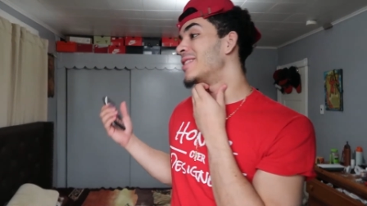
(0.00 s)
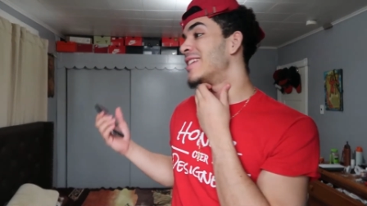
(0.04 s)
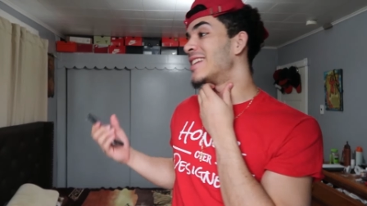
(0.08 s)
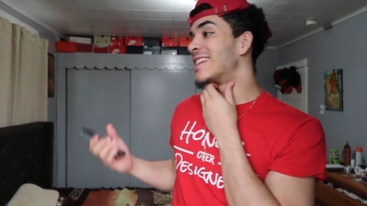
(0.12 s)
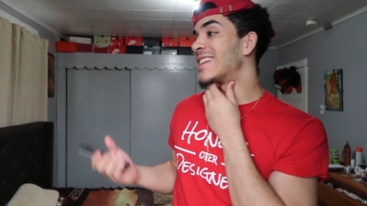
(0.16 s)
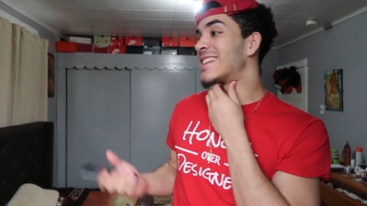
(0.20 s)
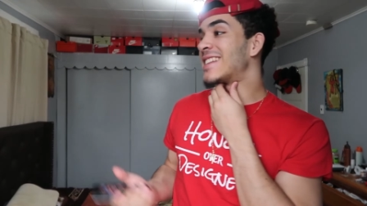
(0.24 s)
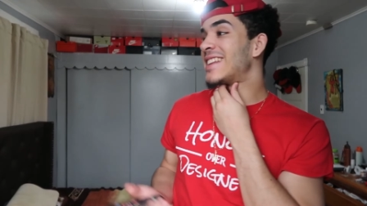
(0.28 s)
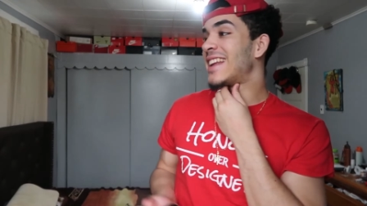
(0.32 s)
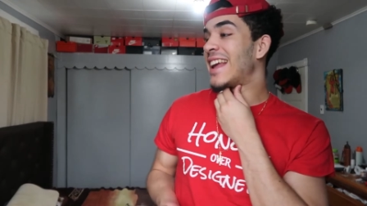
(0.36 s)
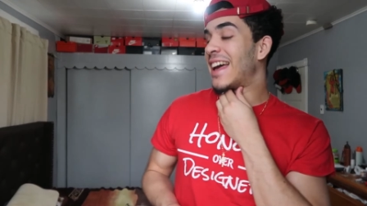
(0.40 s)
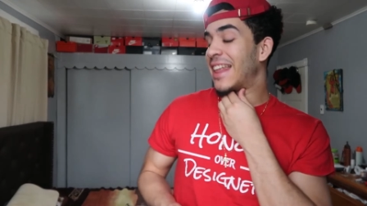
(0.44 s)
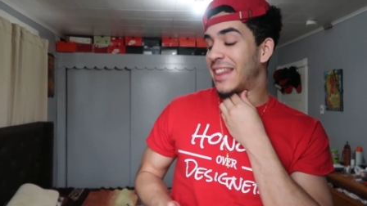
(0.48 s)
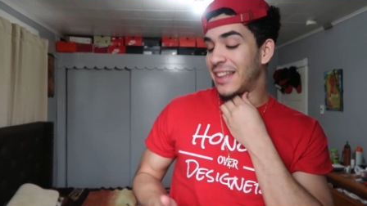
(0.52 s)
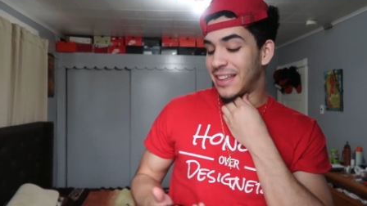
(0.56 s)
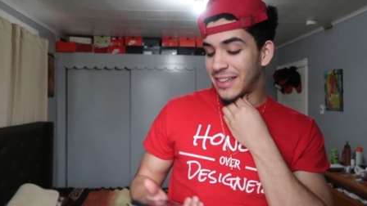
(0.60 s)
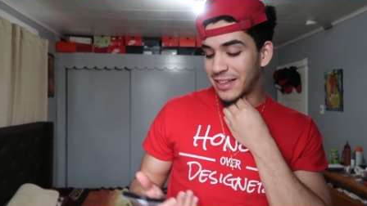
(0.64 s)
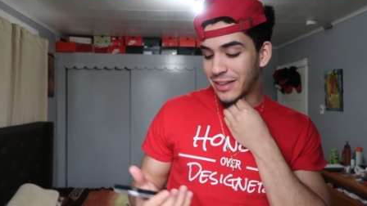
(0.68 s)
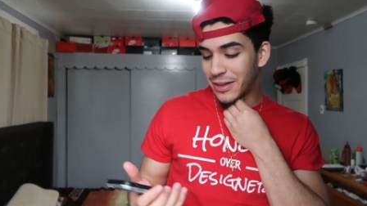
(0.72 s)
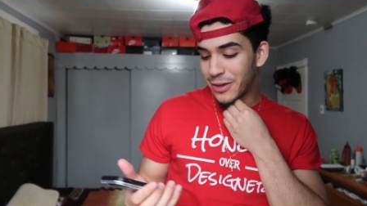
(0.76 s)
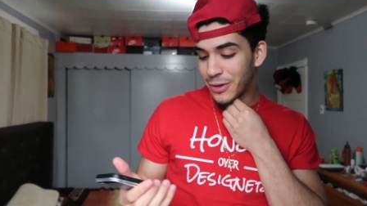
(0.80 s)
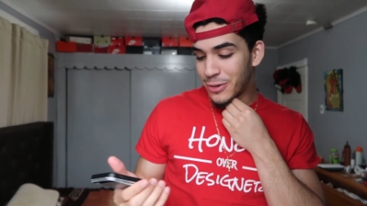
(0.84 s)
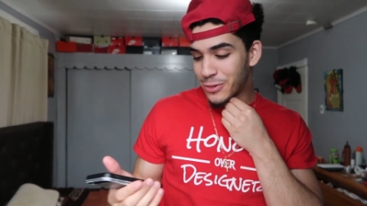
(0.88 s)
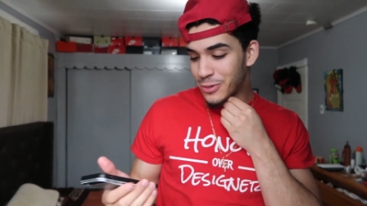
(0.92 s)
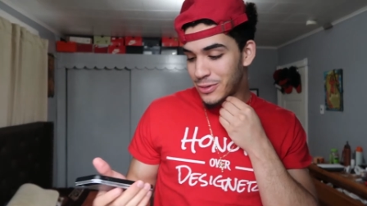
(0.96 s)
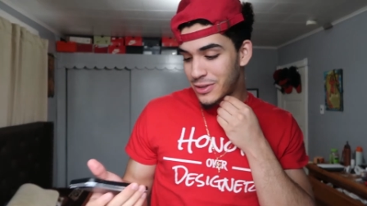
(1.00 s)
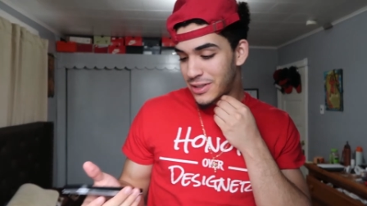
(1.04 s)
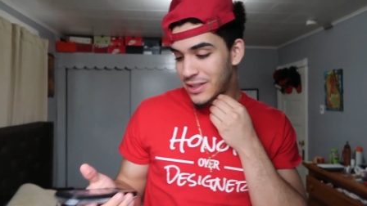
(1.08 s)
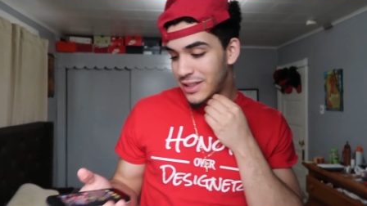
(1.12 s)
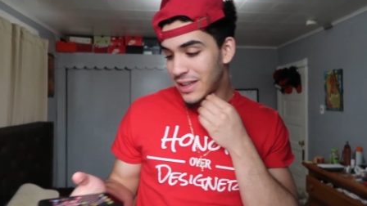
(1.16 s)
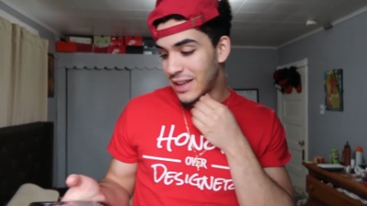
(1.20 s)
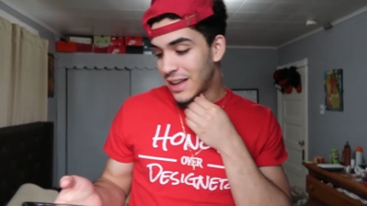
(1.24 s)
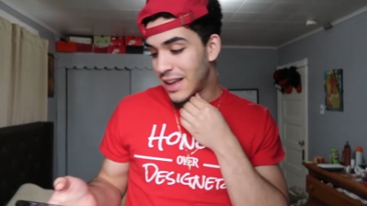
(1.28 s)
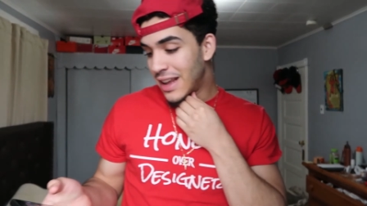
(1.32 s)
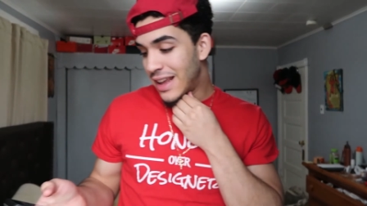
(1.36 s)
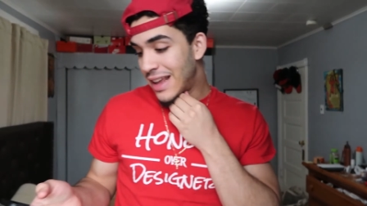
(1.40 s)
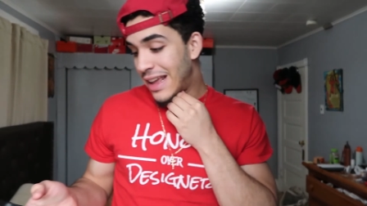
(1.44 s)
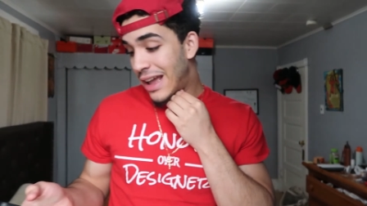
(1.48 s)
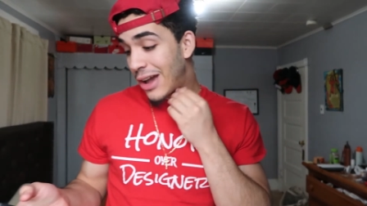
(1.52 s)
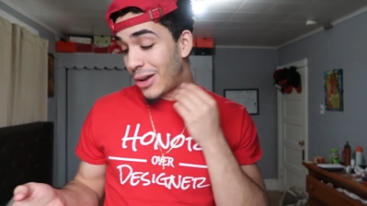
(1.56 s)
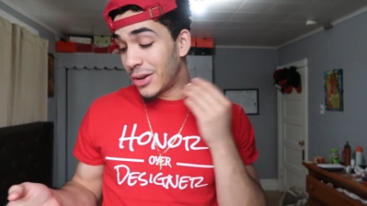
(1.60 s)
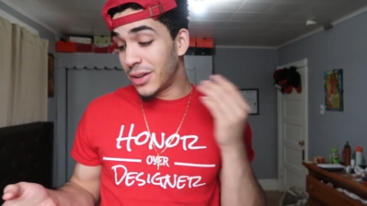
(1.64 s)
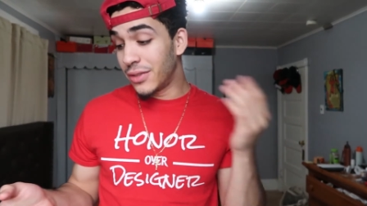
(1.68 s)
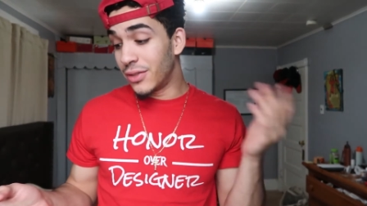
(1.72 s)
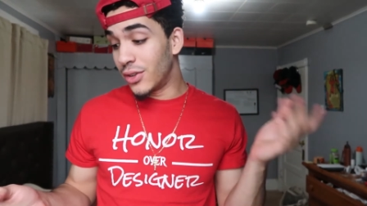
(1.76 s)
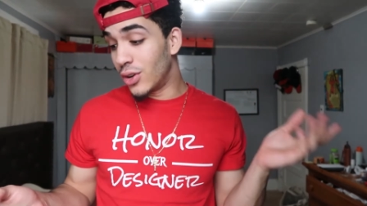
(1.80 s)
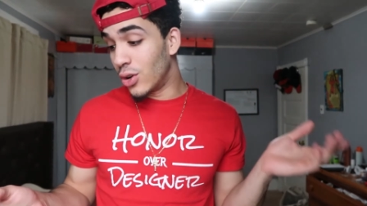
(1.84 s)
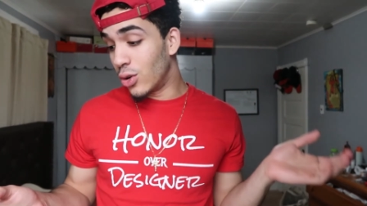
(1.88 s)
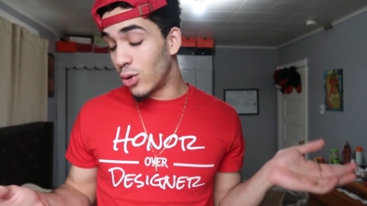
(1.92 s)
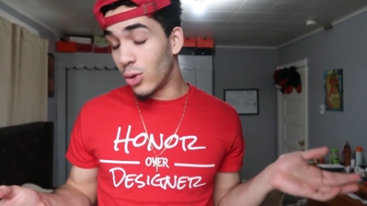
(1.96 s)
We're gonna see how this goes. I
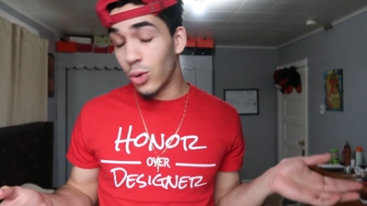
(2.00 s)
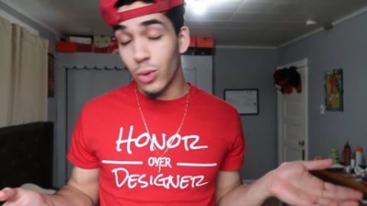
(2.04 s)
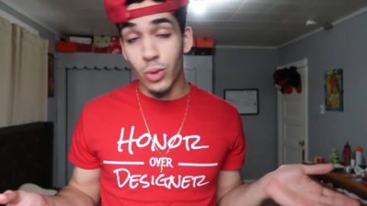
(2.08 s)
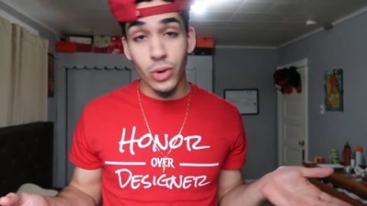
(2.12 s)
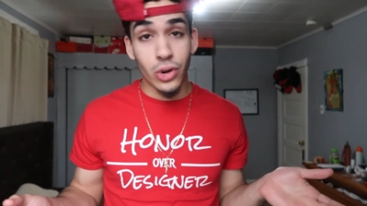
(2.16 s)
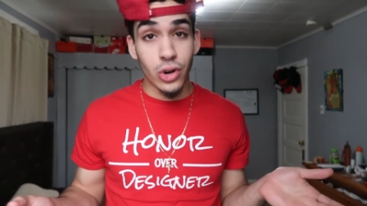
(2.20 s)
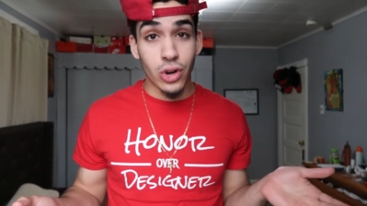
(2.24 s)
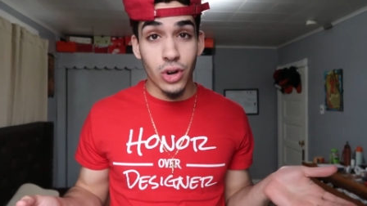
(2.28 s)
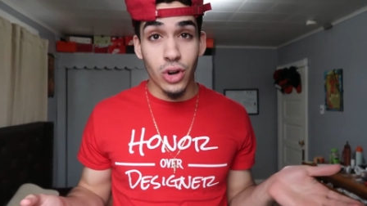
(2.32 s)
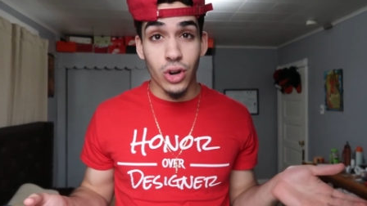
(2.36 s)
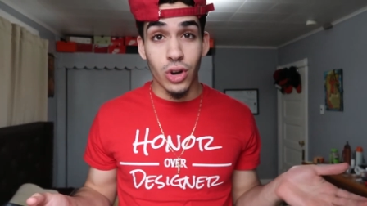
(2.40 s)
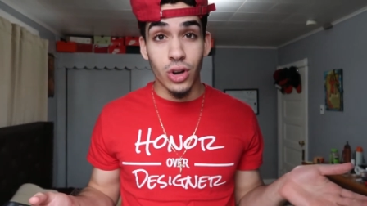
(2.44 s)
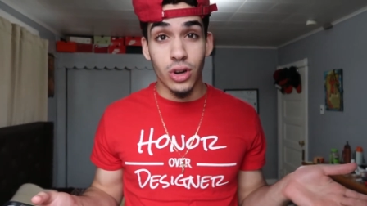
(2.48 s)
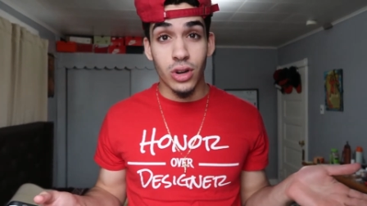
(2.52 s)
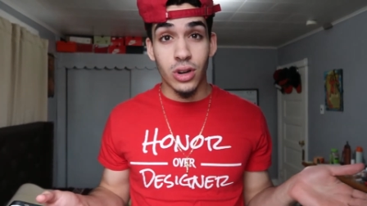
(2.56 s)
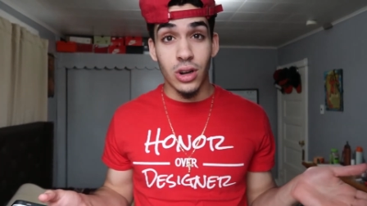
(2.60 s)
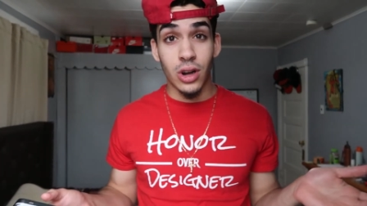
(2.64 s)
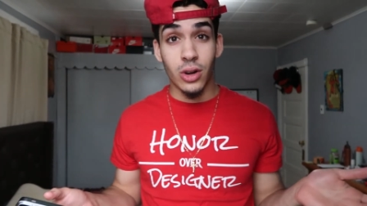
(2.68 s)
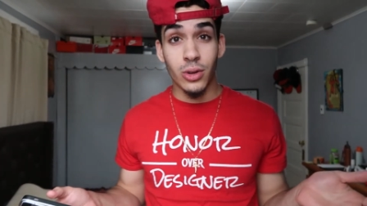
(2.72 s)
don't even know who to call.